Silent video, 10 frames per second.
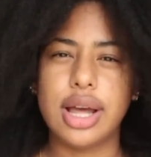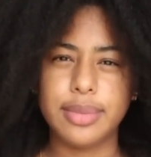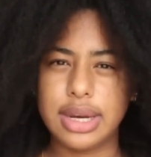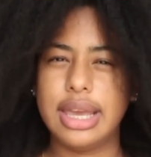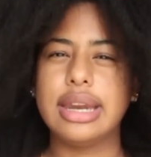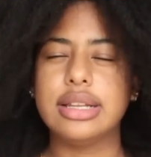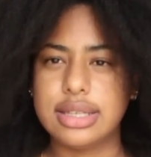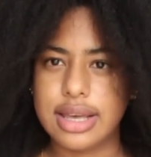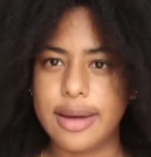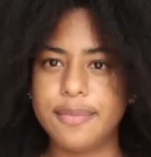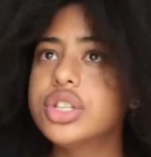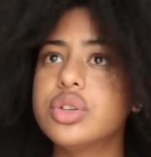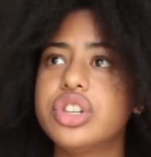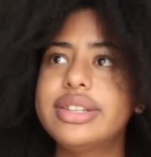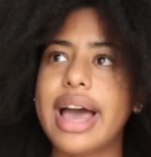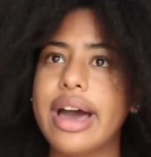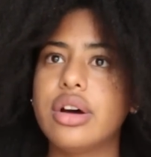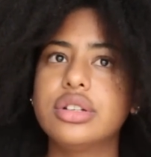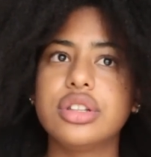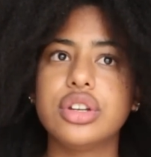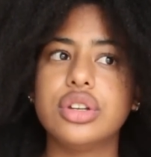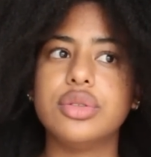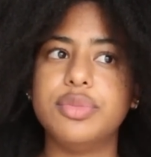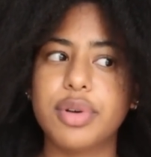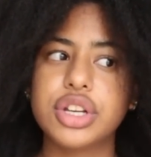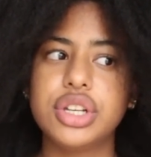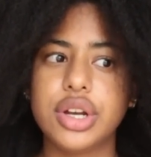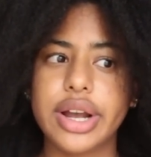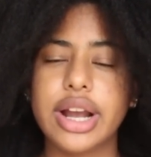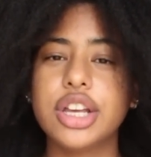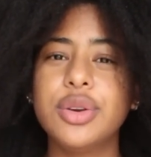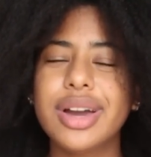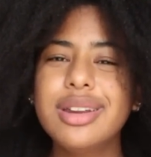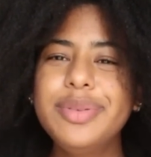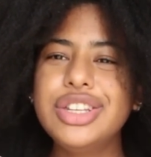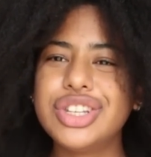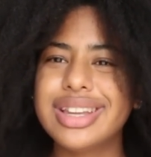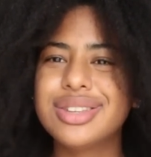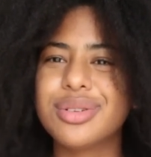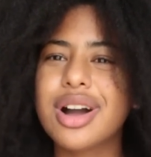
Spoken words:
I'm gonna get into that. Also, just to add on to the brushing your hair, you gotta be gentle.